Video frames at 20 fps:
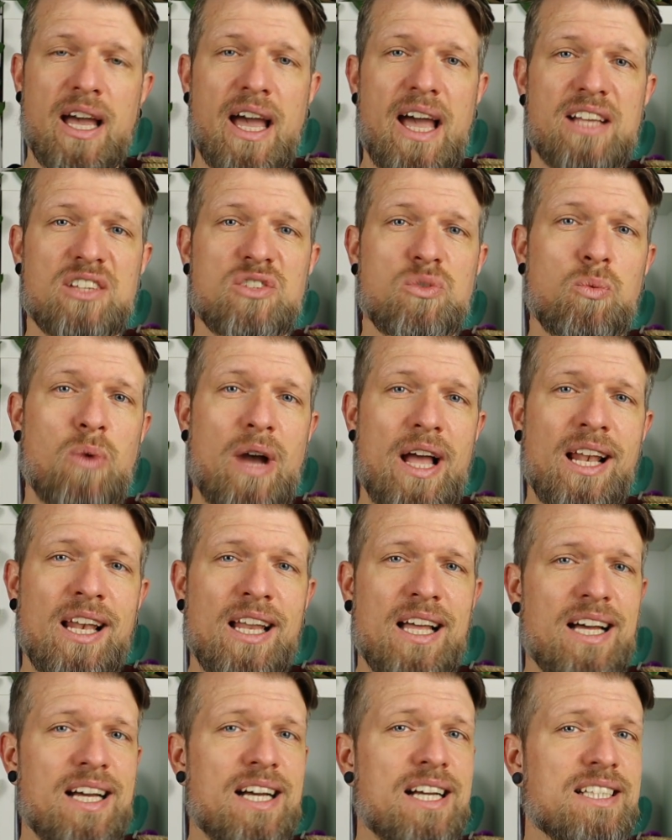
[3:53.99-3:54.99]
as well
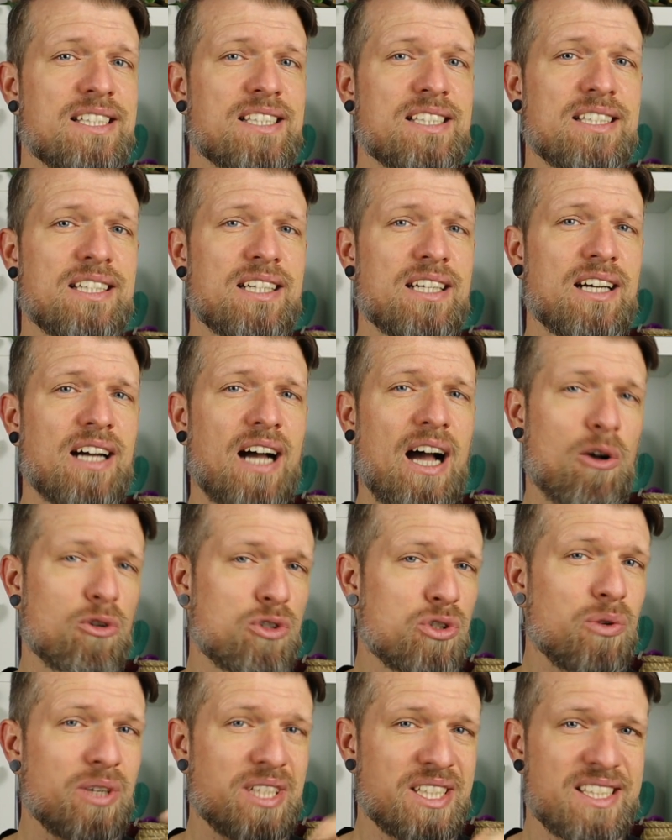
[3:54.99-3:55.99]
as how
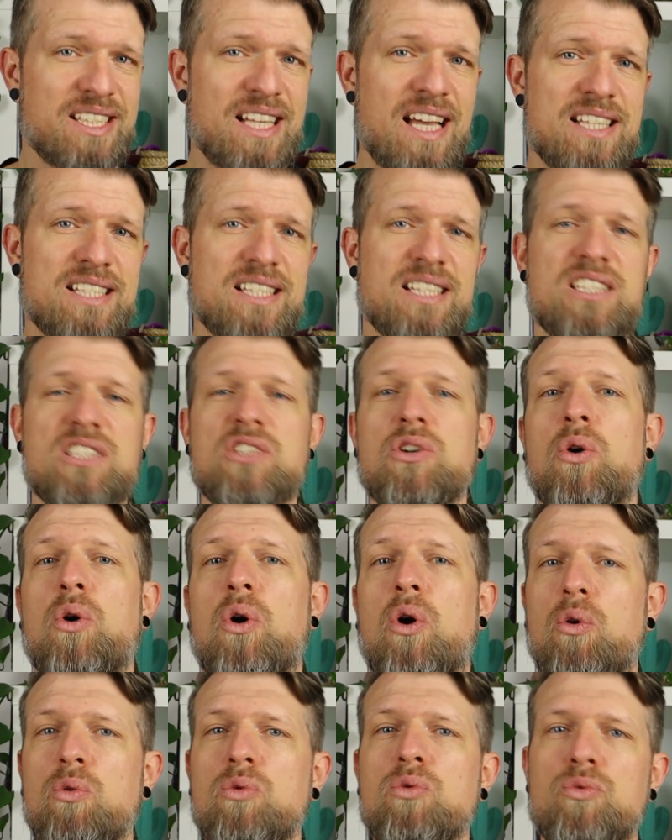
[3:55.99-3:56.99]
to assess your
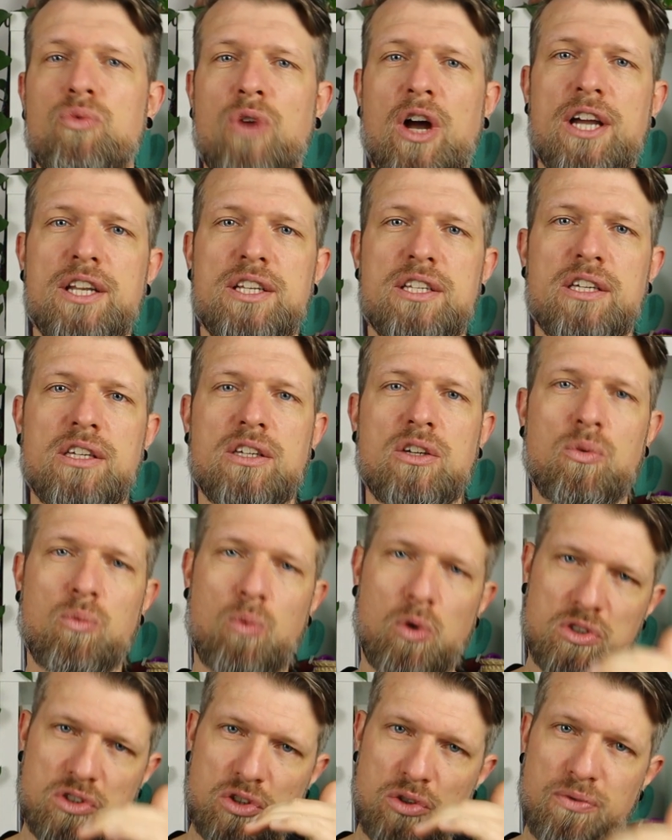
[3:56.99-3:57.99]
own writing
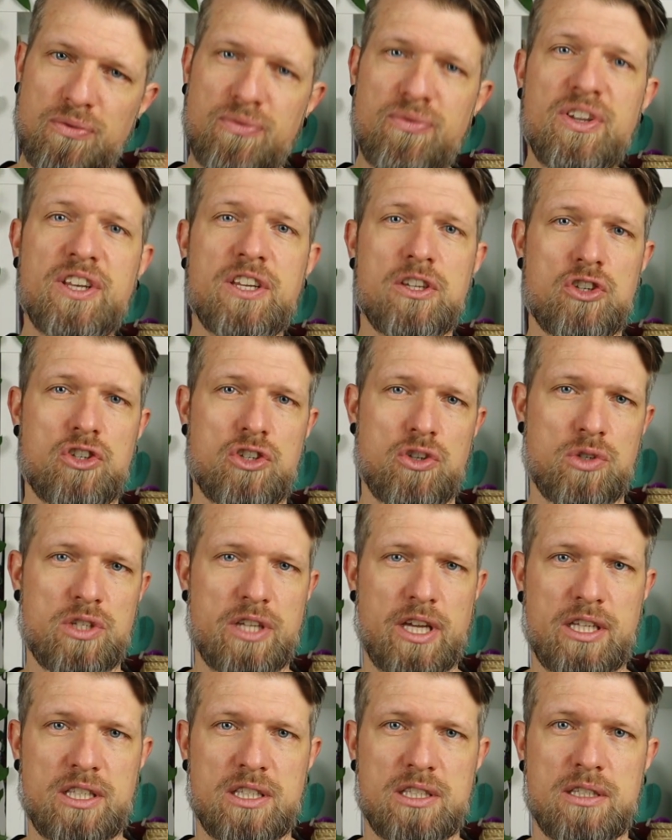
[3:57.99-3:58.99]
once you've finished your
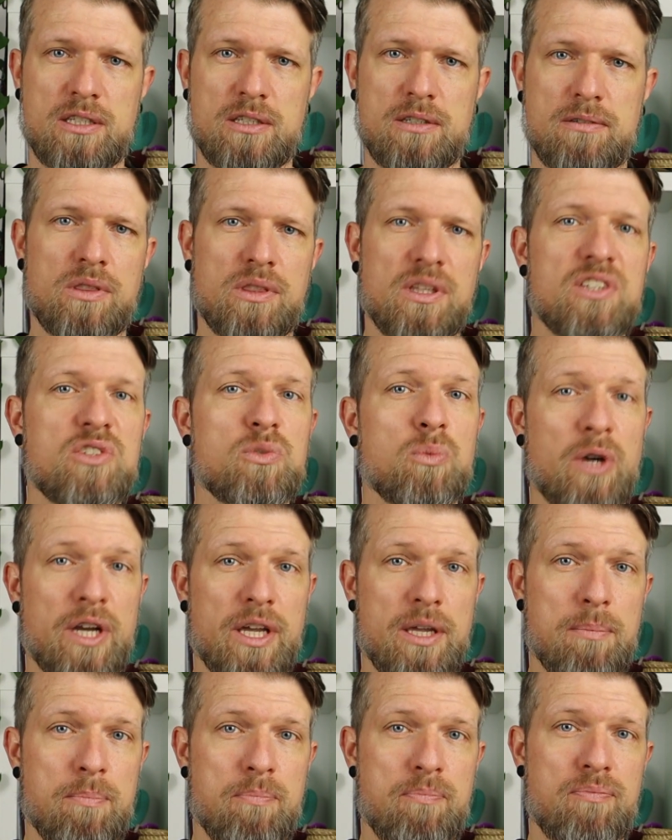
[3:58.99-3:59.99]
text. This
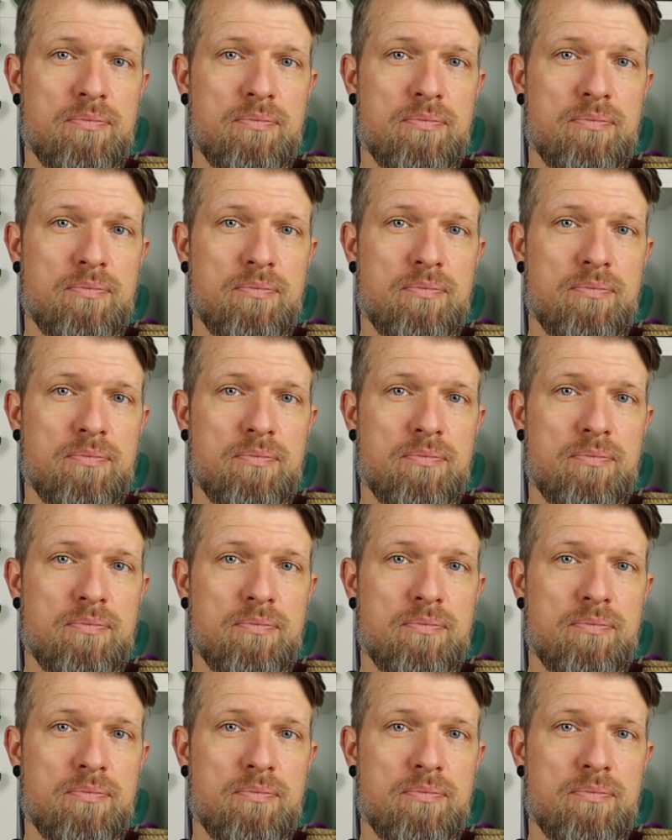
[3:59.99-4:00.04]
way,